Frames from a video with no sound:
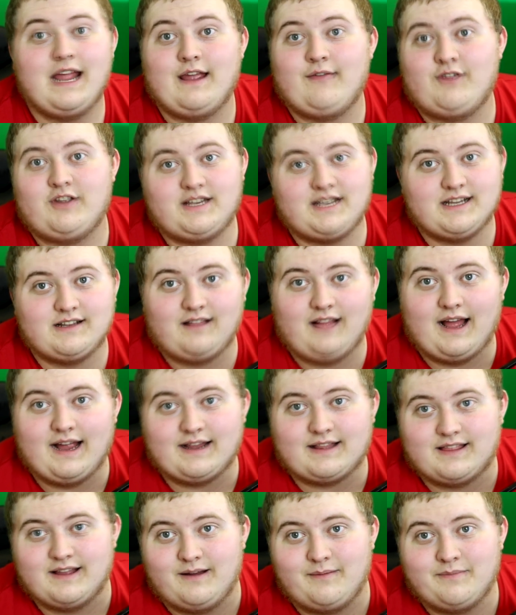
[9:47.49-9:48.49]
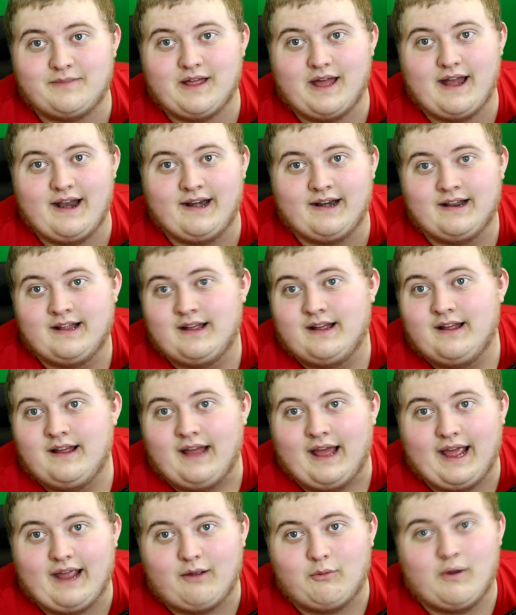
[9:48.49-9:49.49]
If you did like them, then
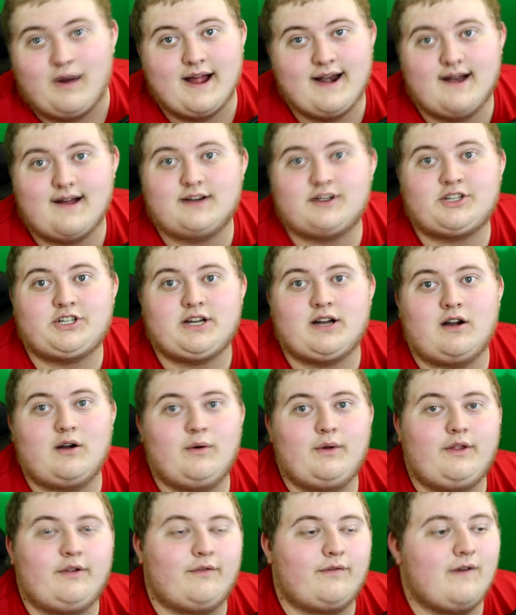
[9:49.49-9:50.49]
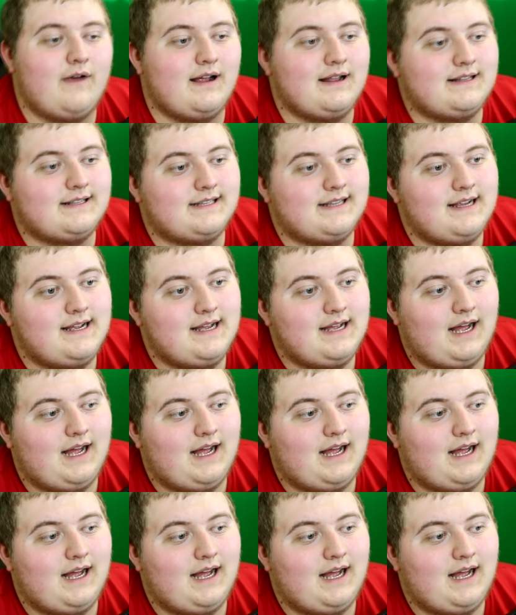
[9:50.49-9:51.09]
hey, why not share it with your friends?